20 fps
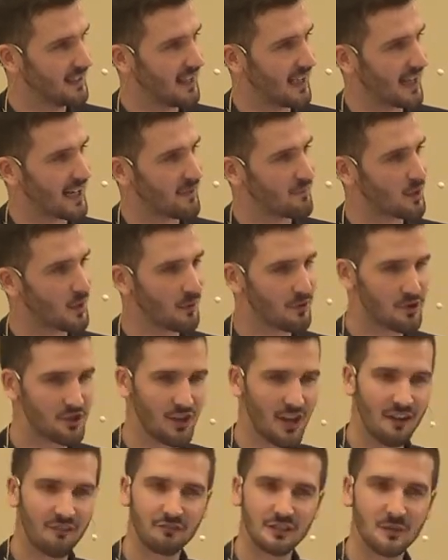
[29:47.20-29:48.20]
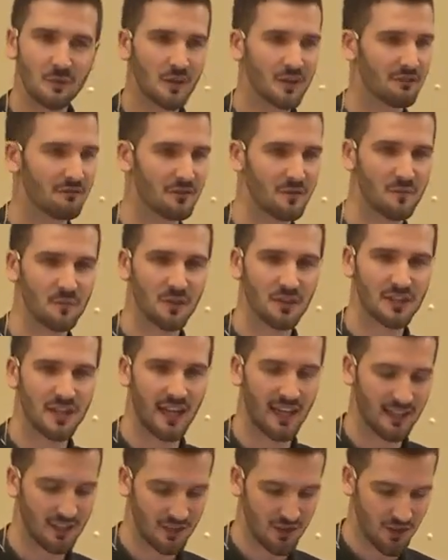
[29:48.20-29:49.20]
And I promise you, every one of them will
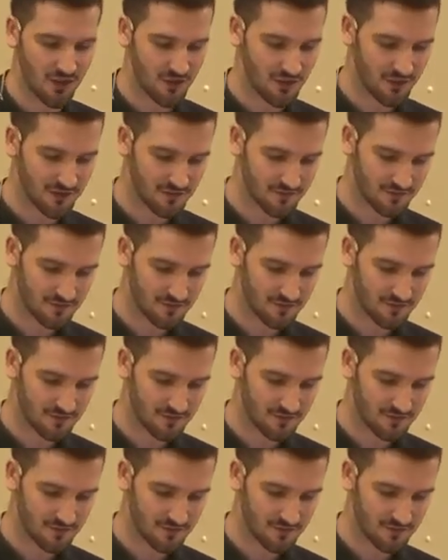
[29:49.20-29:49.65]
tell you